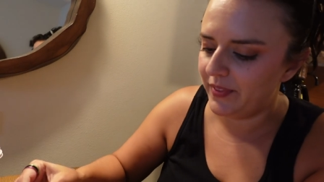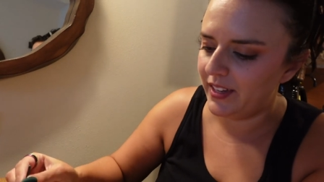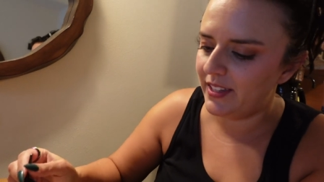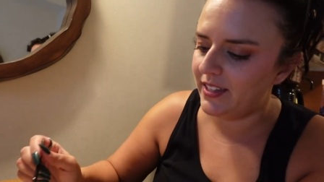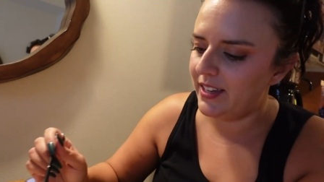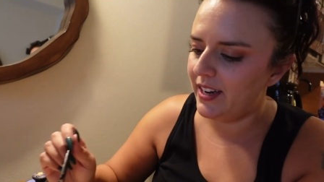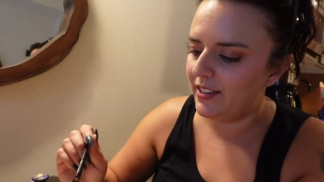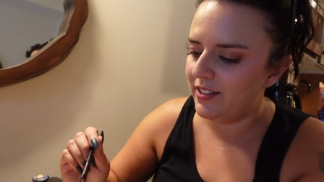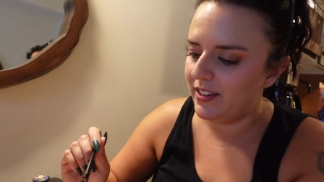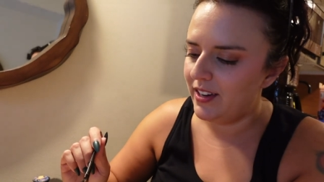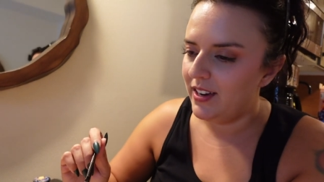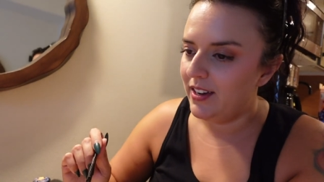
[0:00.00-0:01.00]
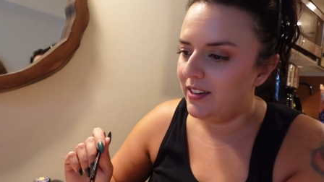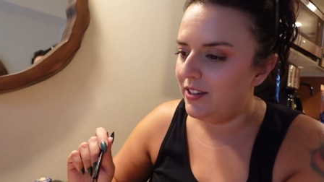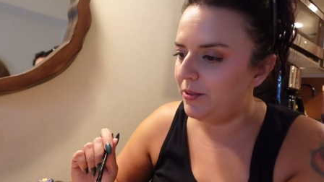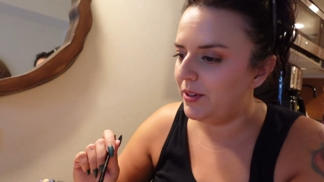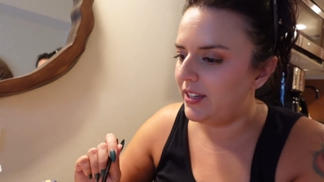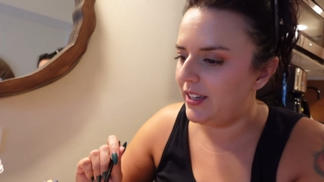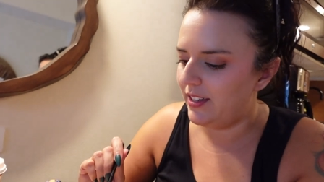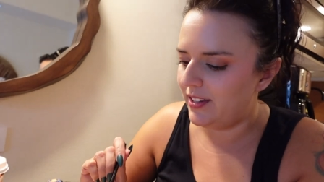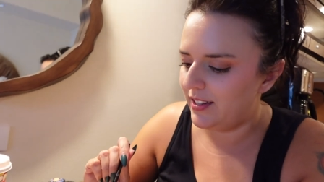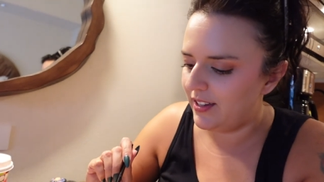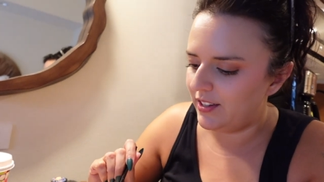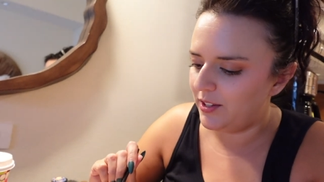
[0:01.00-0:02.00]
let's taste. Do you want to taste
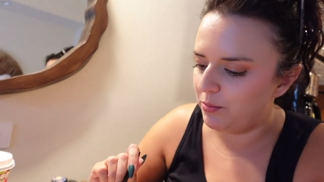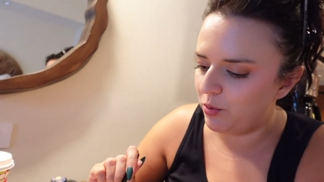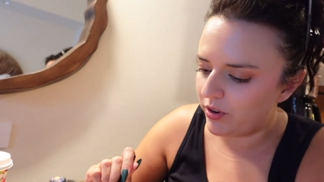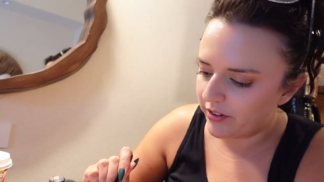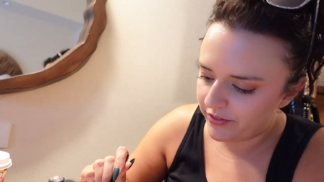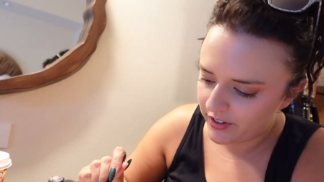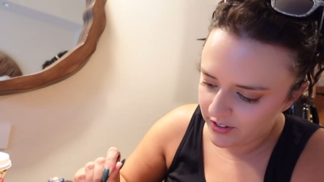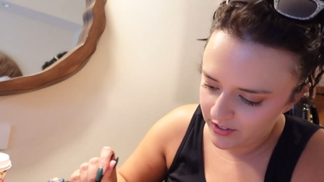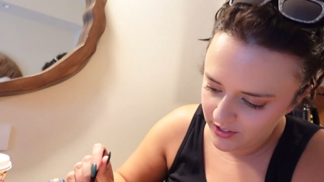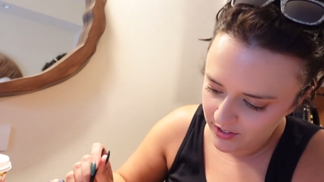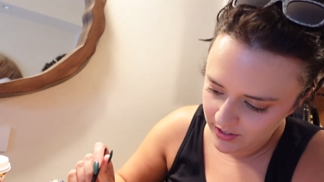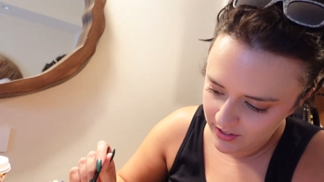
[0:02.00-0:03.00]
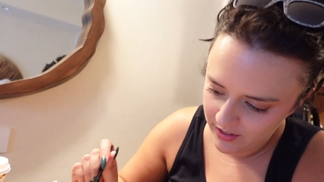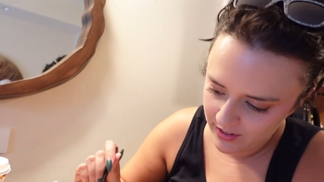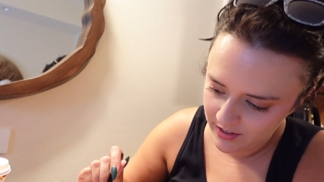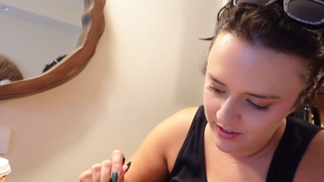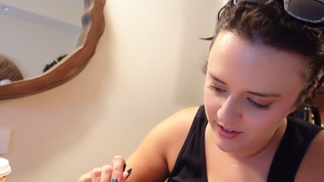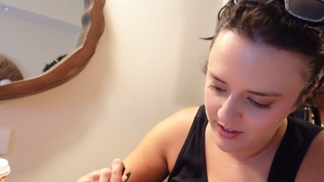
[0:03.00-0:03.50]
the s'more first? Sure. All